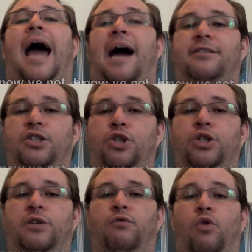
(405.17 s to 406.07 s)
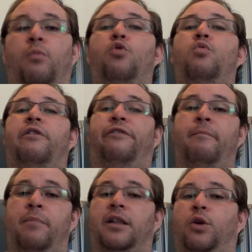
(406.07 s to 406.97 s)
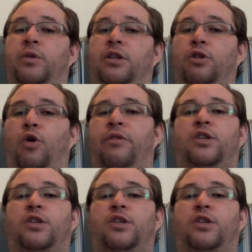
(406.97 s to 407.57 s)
at the Church of Rome who were familiar with the law.